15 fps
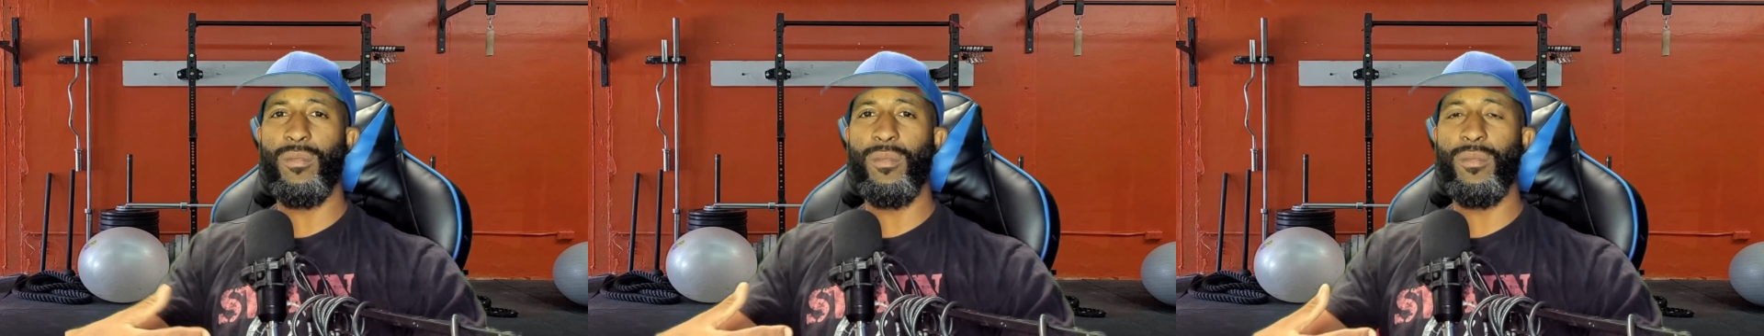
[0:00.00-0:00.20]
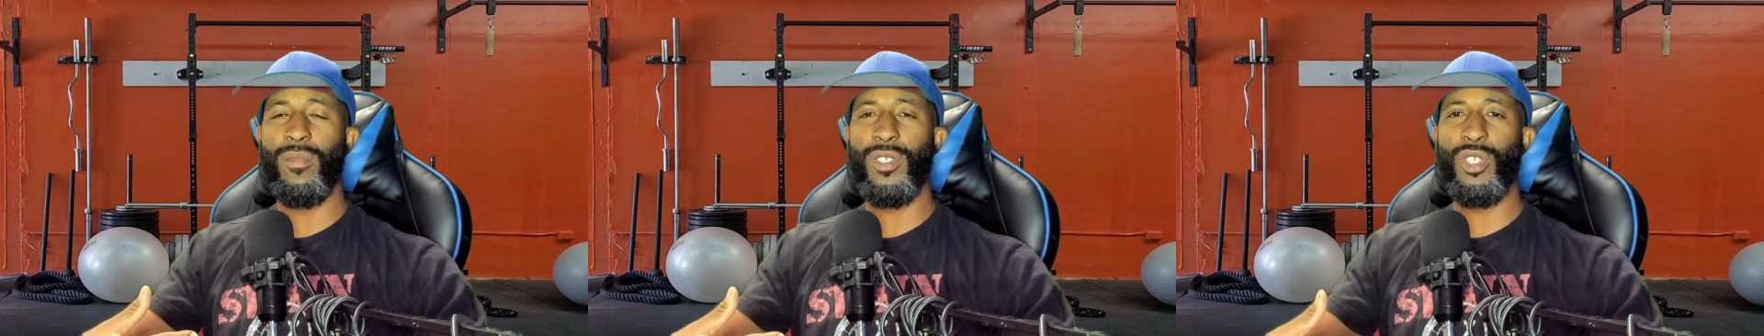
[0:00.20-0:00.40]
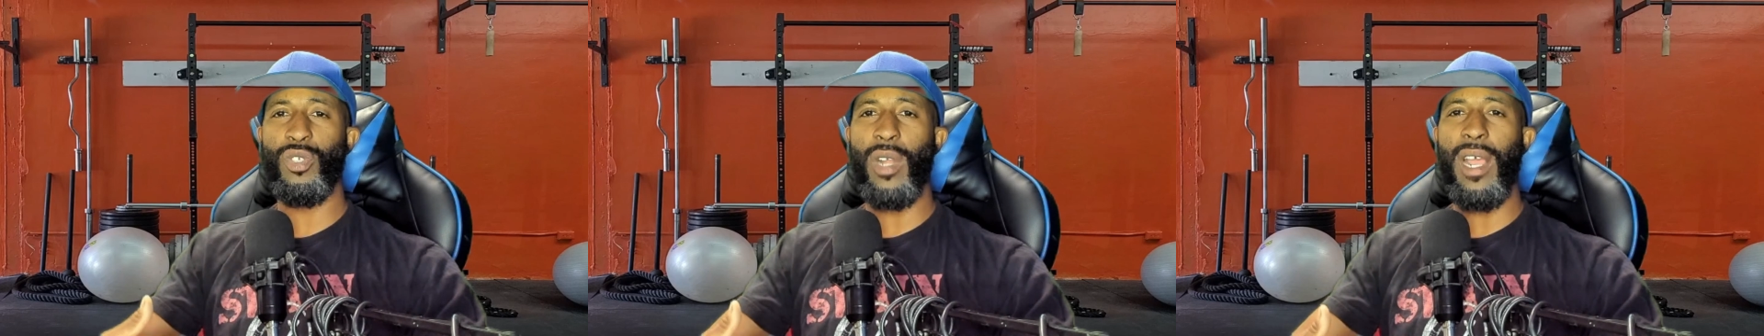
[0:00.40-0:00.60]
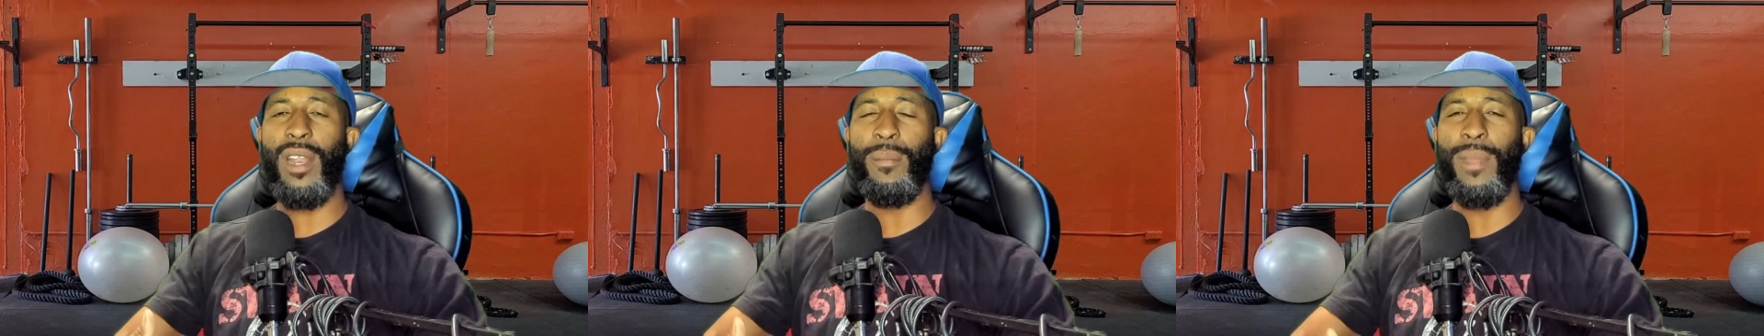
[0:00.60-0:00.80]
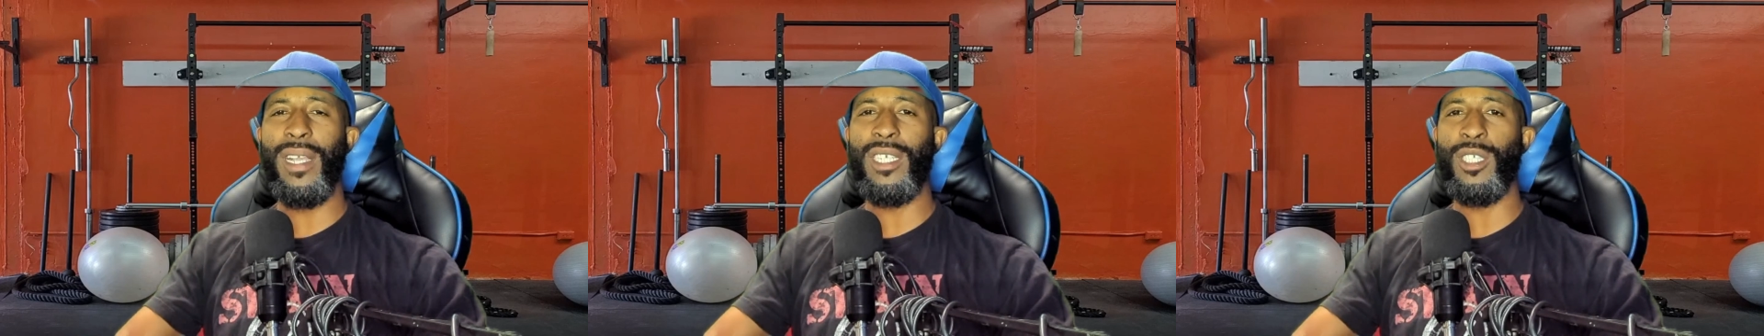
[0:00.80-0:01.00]
try to make
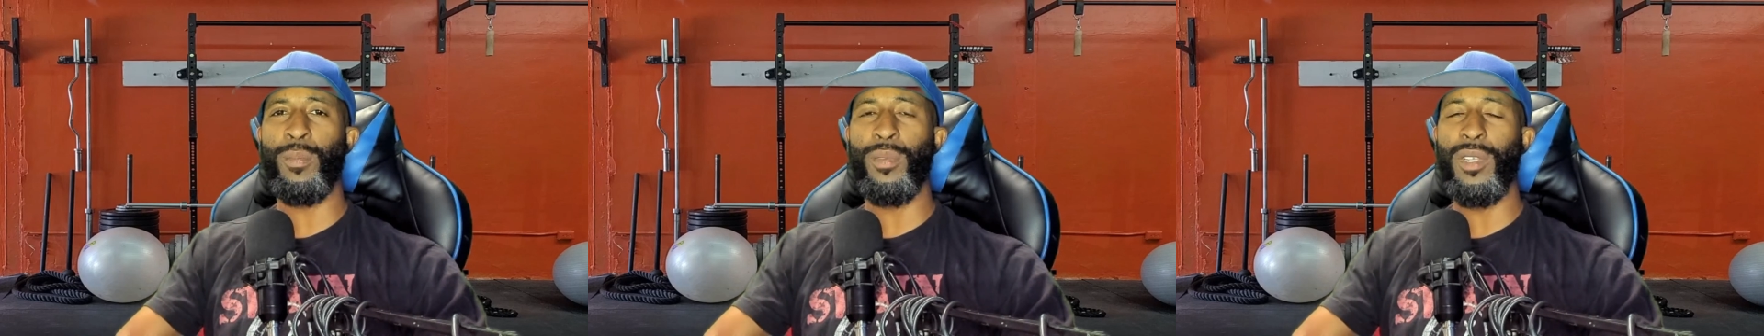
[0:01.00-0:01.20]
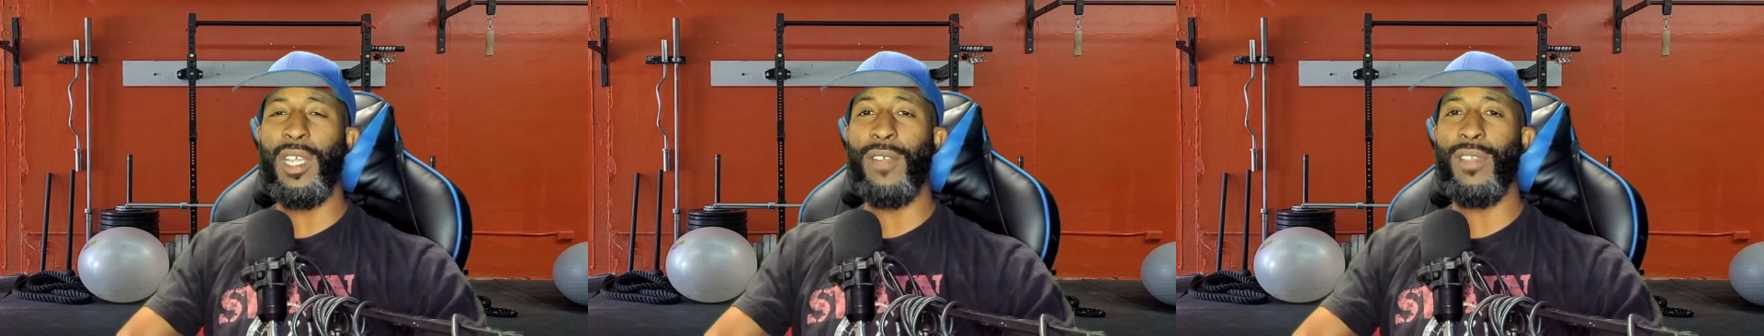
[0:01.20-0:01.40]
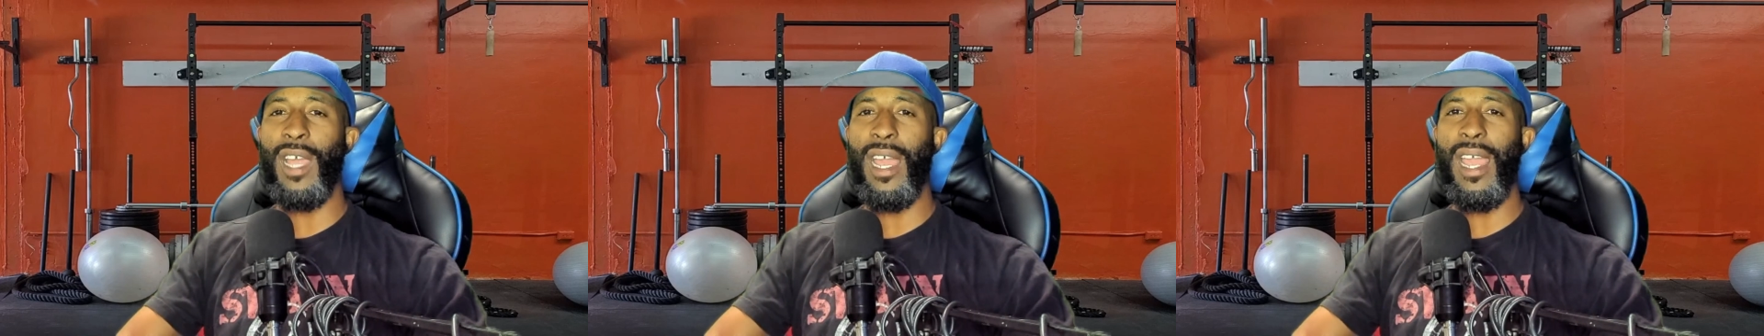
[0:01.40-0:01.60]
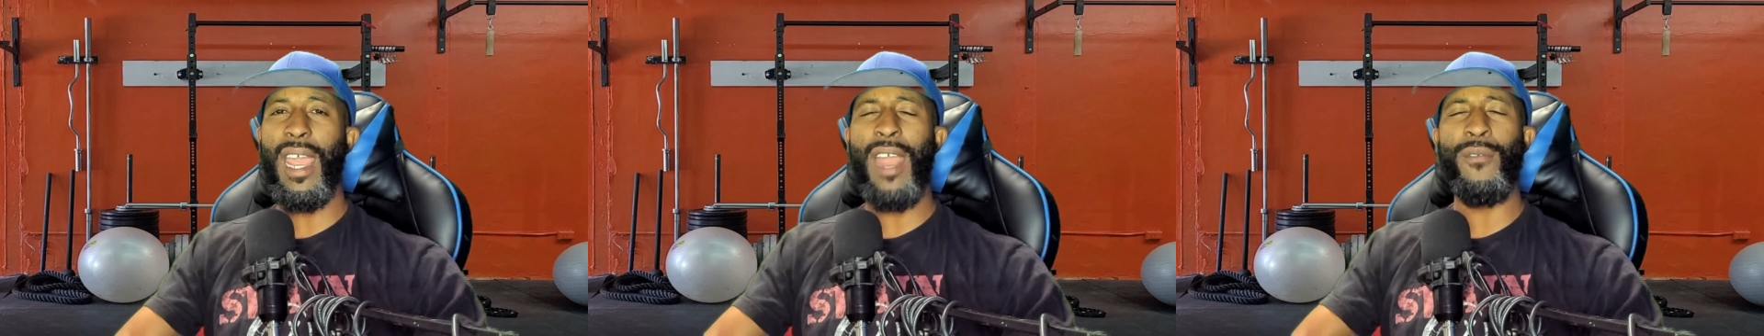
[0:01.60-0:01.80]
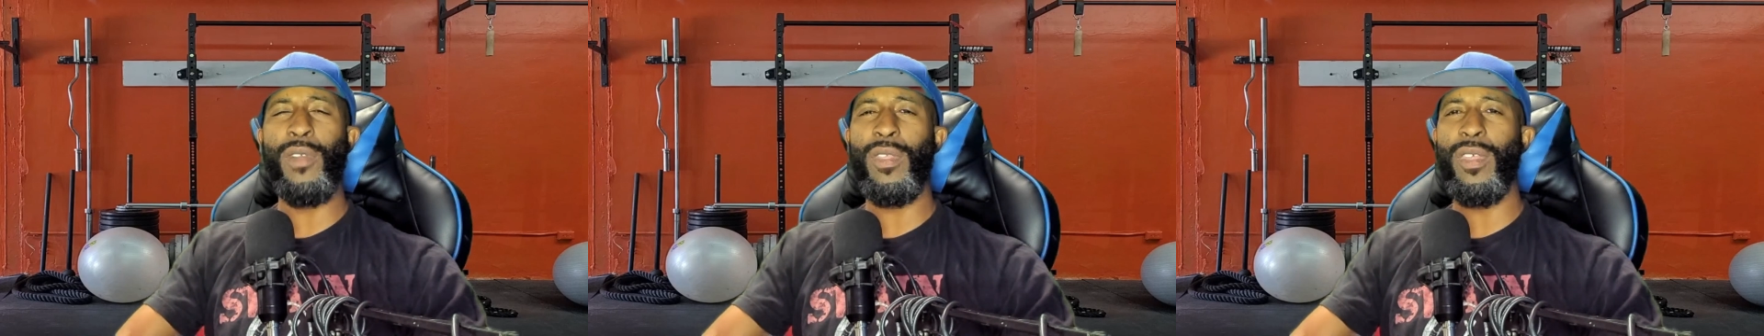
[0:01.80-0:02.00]
us believe that everything